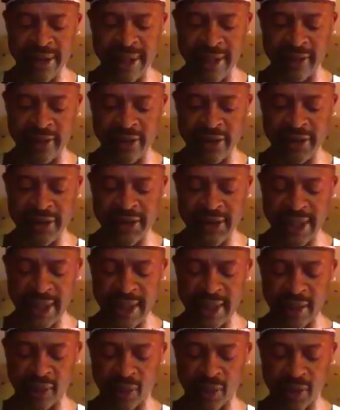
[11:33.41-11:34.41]
and this
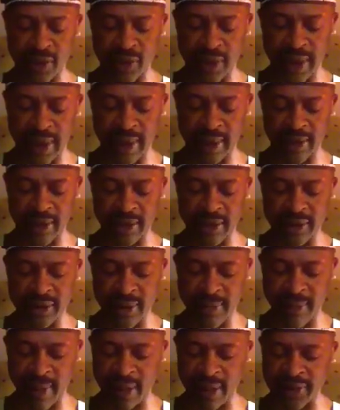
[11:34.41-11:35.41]
sun which we now use
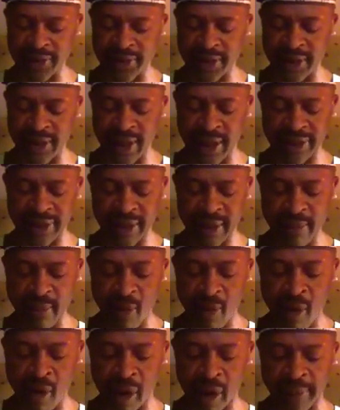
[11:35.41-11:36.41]
amounts to nothing
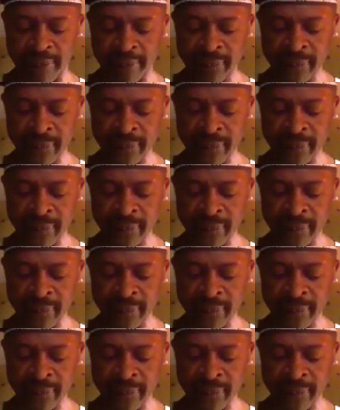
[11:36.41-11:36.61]
more